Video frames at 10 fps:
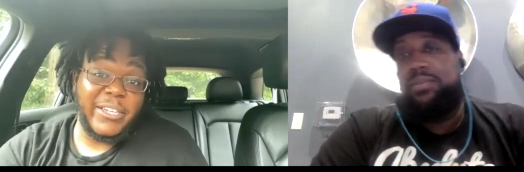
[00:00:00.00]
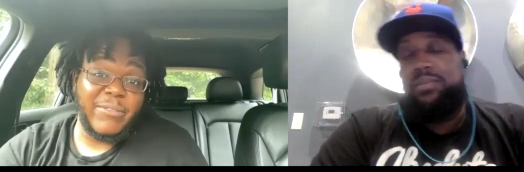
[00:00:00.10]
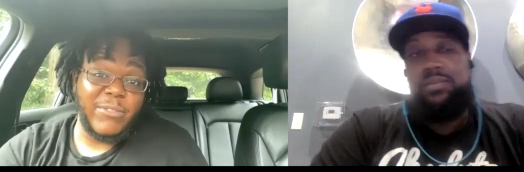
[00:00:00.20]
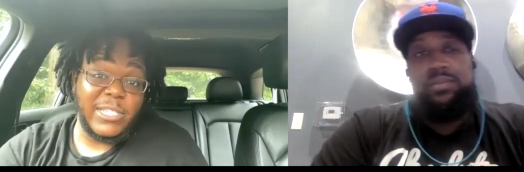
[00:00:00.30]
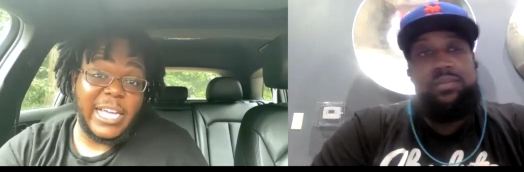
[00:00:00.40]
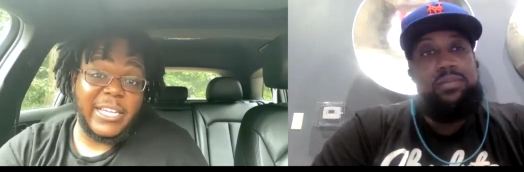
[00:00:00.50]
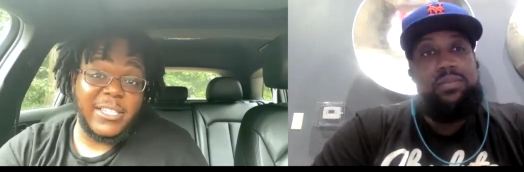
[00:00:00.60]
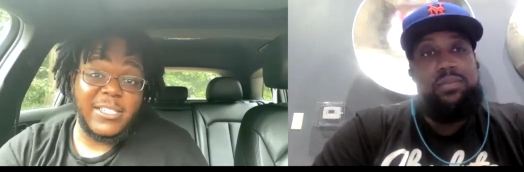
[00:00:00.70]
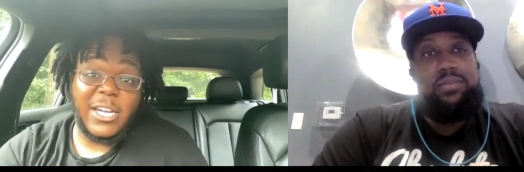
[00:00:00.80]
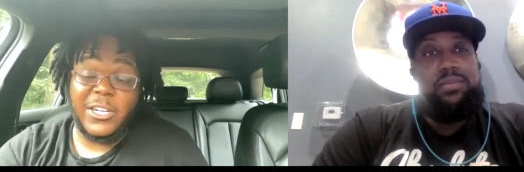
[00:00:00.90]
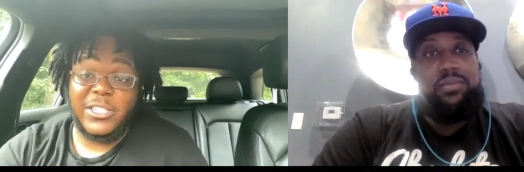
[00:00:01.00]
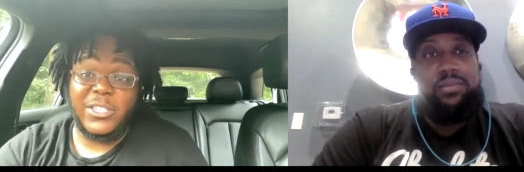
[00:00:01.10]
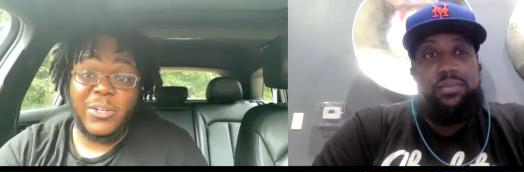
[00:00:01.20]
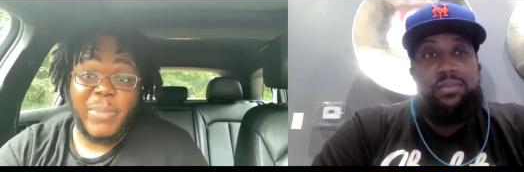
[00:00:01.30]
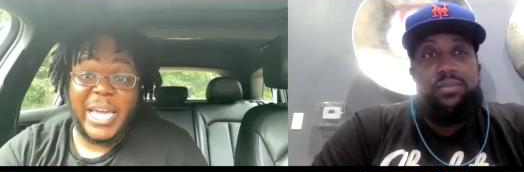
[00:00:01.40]
Speaker 1: and was like talking
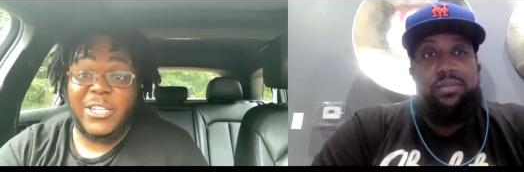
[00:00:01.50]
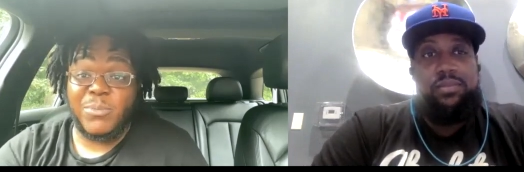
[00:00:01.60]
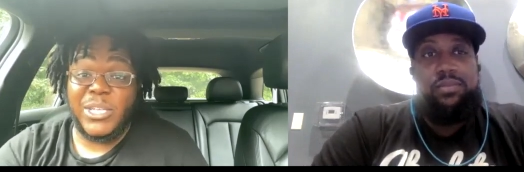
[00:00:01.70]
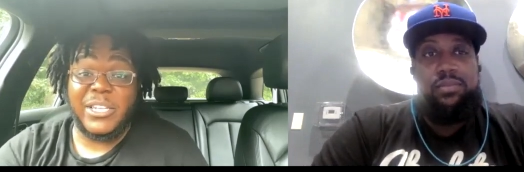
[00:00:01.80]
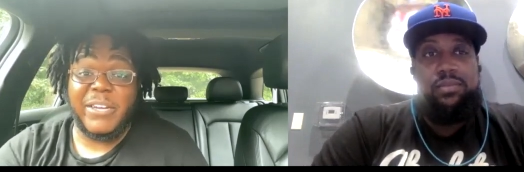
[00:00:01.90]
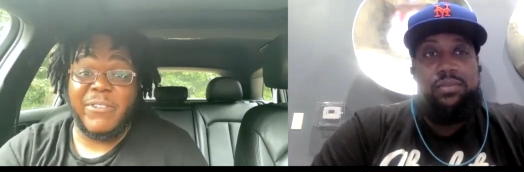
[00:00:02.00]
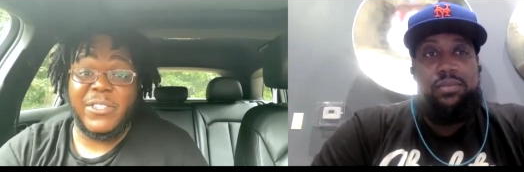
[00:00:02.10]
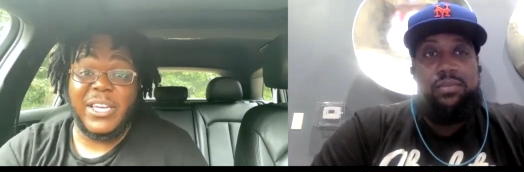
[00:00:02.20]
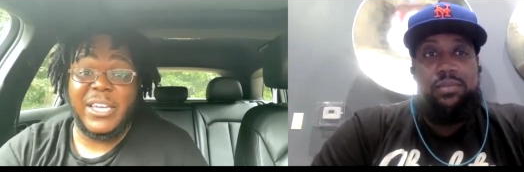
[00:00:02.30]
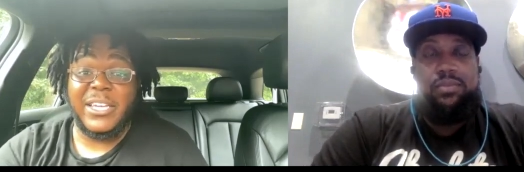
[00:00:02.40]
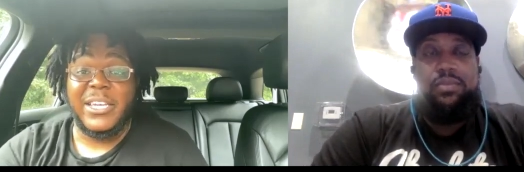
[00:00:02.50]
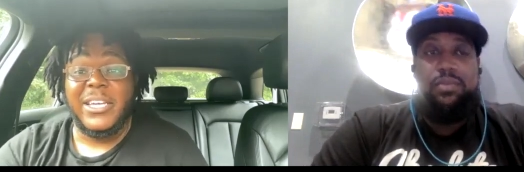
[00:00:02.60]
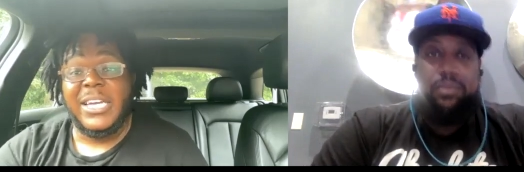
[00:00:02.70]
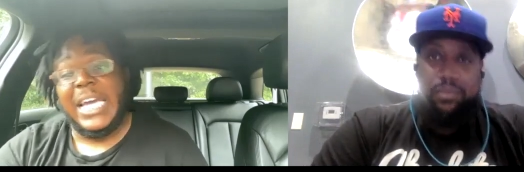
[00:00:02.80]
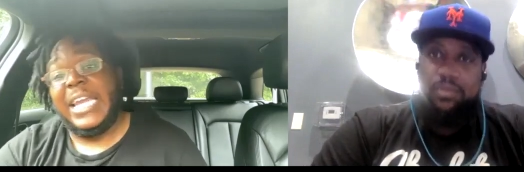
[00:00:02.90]
to the management and everything.
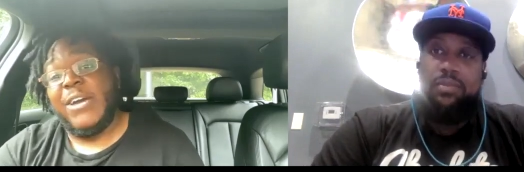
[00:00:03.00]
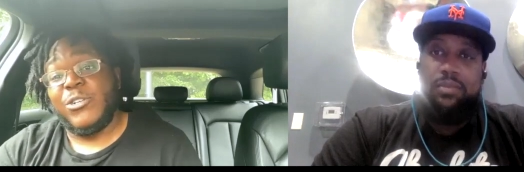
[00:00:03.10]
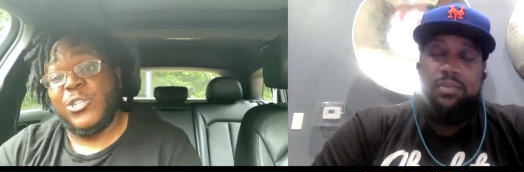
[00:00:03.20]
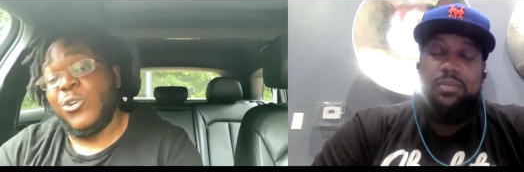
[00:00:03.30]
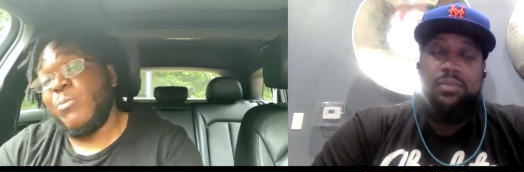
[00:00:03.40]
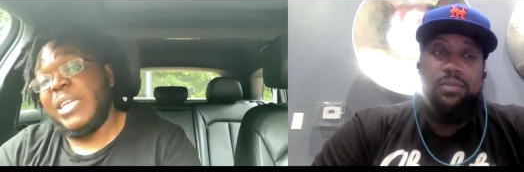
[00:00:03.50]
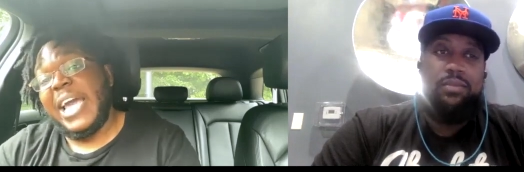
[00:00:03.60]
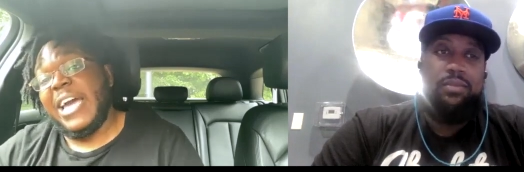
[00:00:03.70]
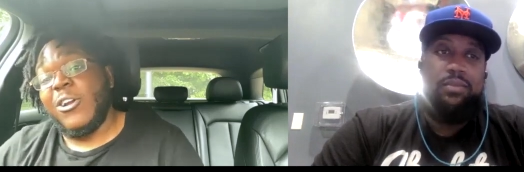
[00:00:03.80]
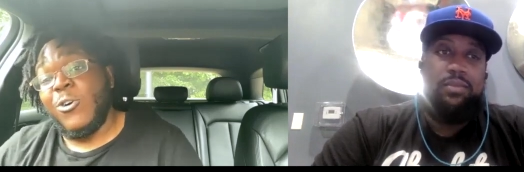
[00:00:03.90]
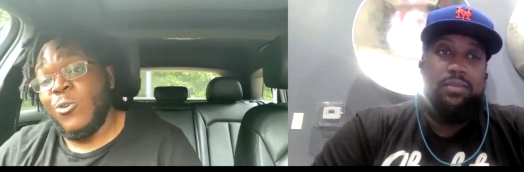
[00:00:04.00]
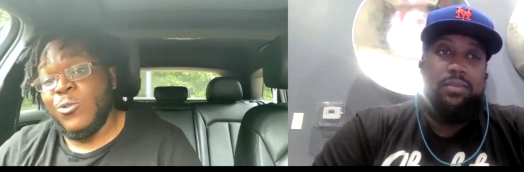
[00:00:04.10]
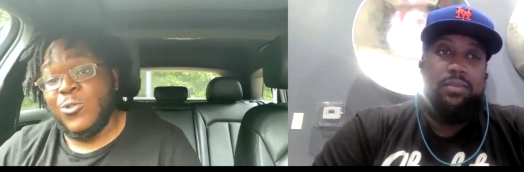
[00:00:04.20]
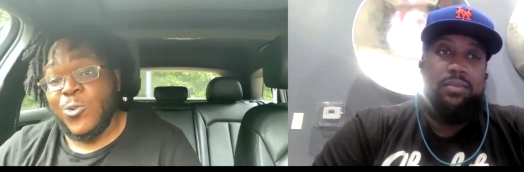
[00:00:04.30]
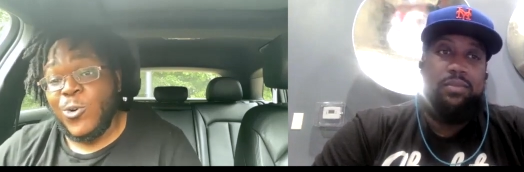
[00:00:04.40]
And they were showing me they had a whole
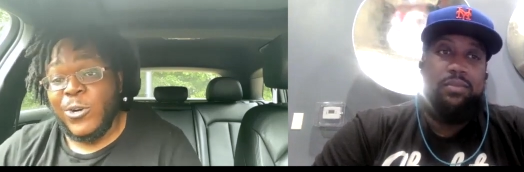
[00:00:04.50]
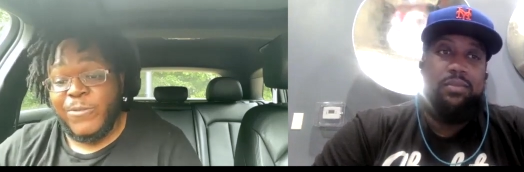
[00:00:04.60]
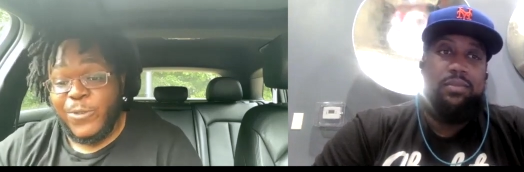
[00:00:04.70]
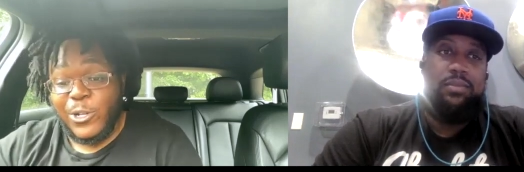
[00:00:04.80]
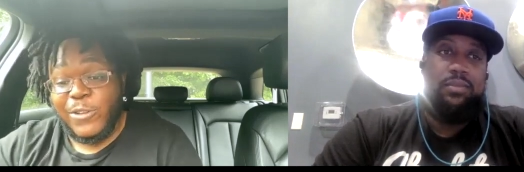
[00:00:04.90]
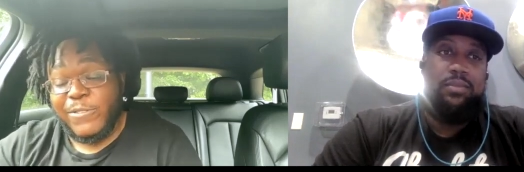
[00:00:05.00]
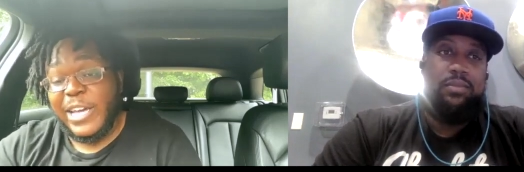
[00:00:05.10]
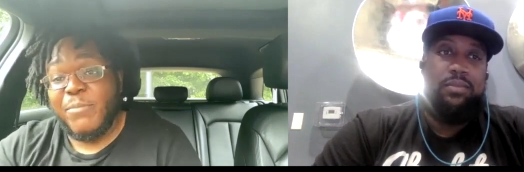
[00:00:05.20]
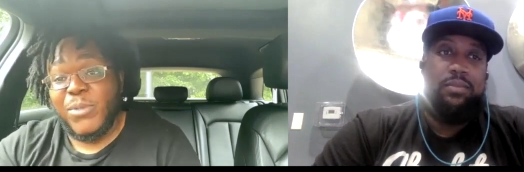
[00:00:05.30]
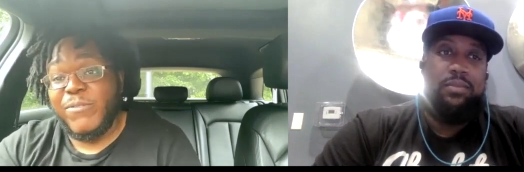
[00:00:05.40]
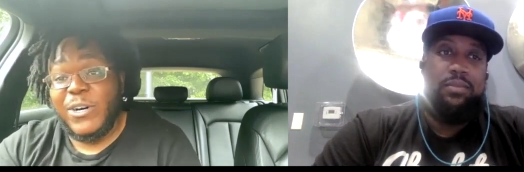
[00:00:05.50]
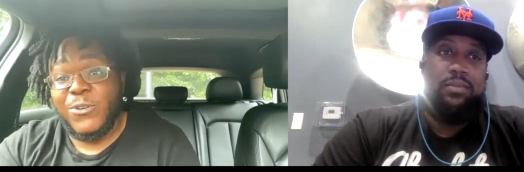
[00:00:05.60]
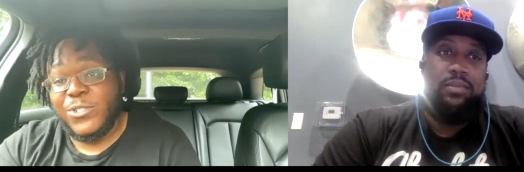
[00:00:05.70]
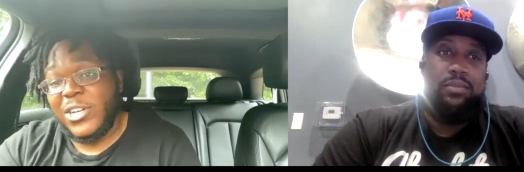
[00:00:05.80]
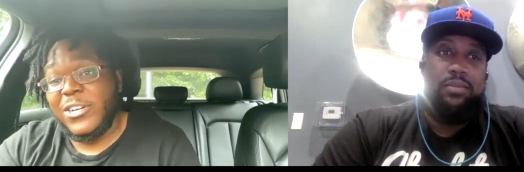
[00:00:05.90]
drawer full of nothing but
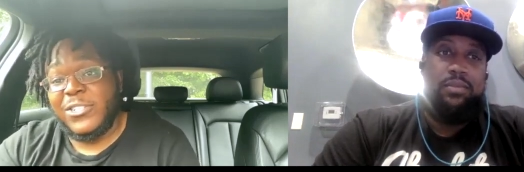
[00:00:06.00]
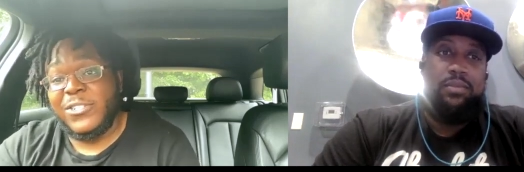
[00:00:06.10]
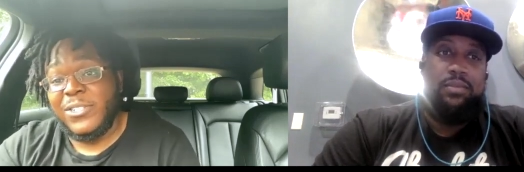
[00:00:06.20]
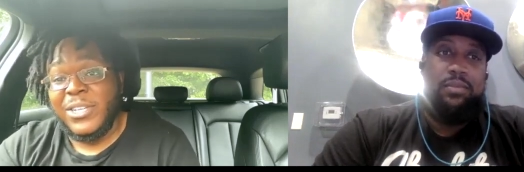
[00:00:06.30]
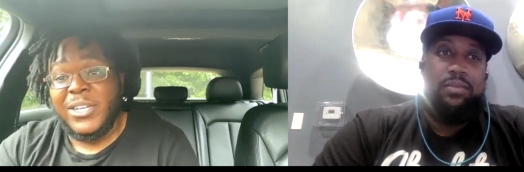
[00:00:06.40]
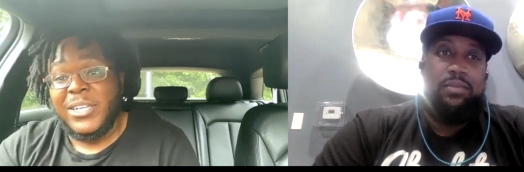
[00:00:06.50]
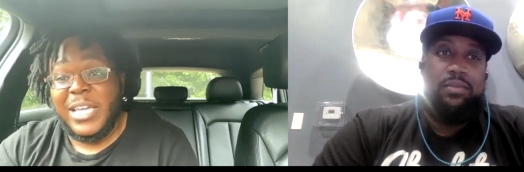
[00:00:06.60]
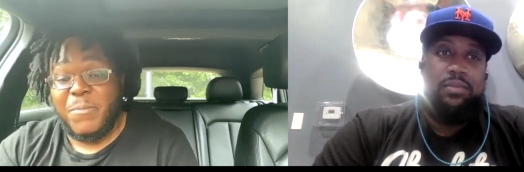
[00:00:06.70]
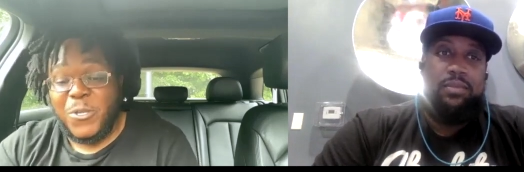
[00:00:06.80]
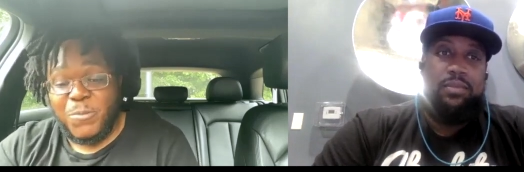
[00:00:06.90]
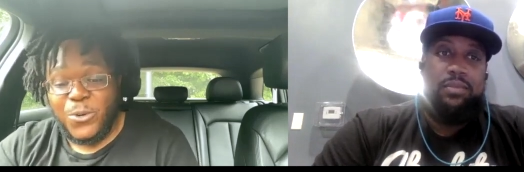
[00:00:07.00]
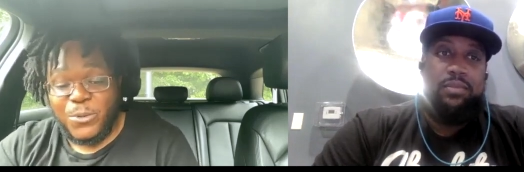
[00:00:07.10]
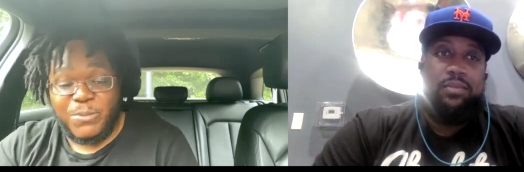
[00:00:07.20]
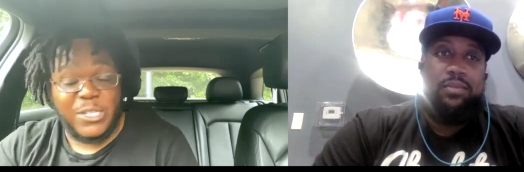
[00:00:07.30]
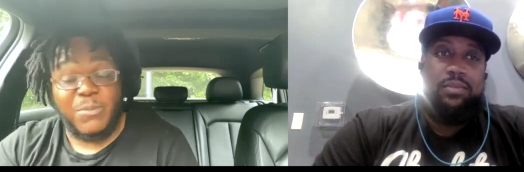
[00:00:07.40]
phone chargers that people
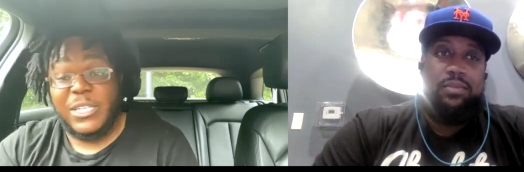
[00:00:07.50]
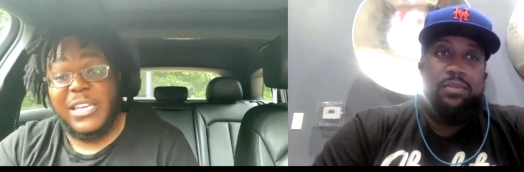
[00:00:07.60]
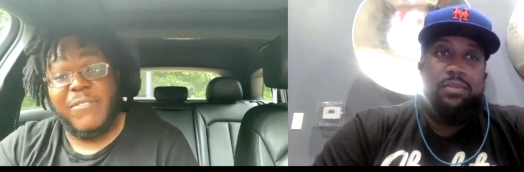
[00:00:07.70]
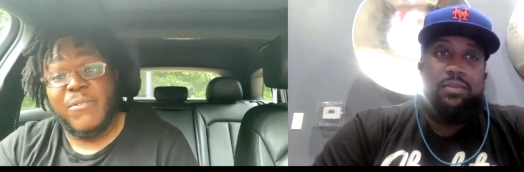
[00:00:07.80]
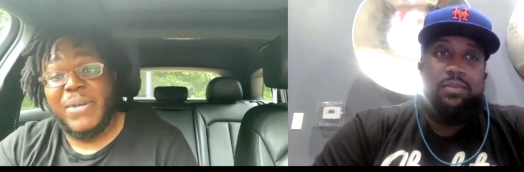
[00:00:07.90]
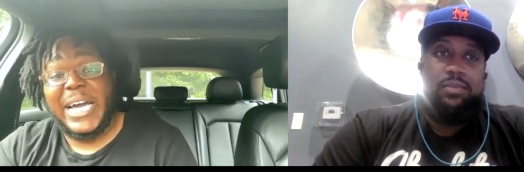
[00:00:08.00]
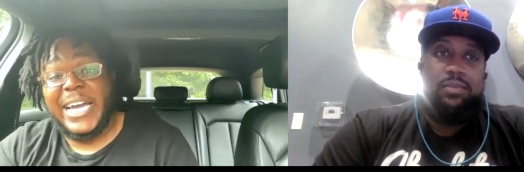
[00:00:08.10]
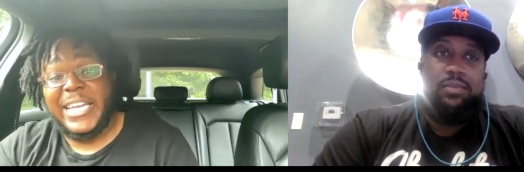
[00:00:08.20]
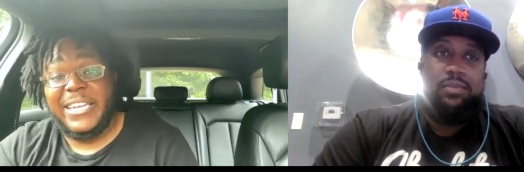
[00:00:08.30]
just be leaving behind.